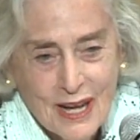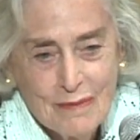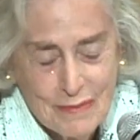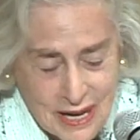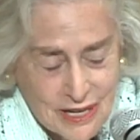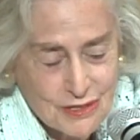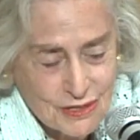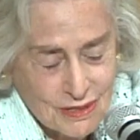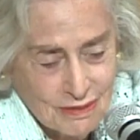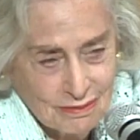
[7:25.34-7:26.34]

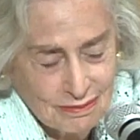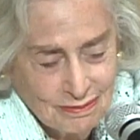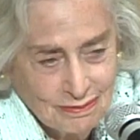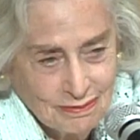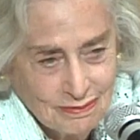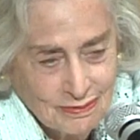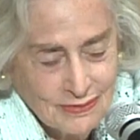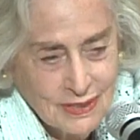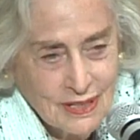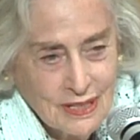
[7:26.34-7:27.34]
Imagine
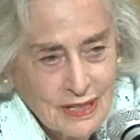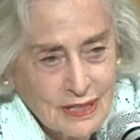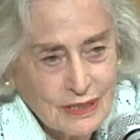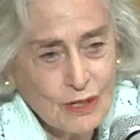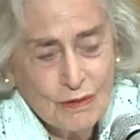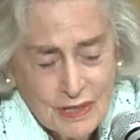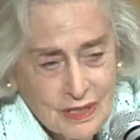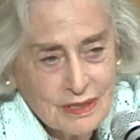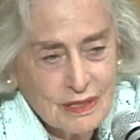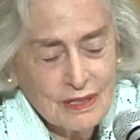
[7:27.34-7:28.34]
going
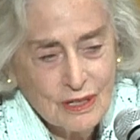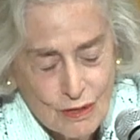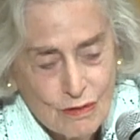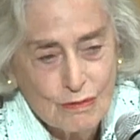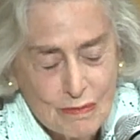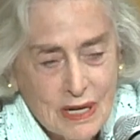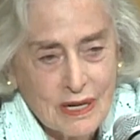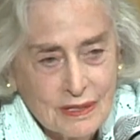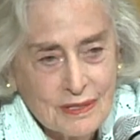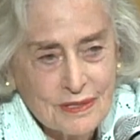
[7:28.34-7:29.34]
into the coal
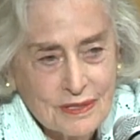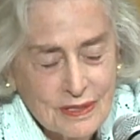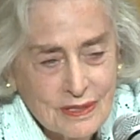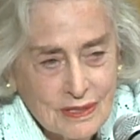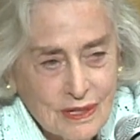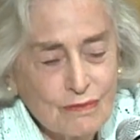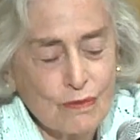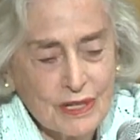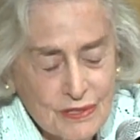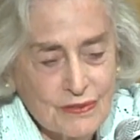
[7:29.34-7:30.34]
mines of
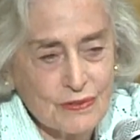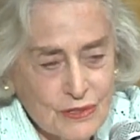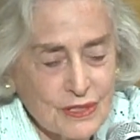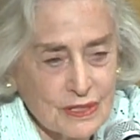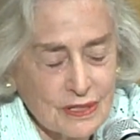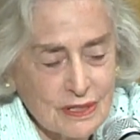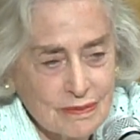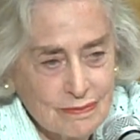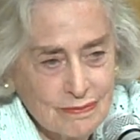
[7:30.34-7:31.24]
West Virginia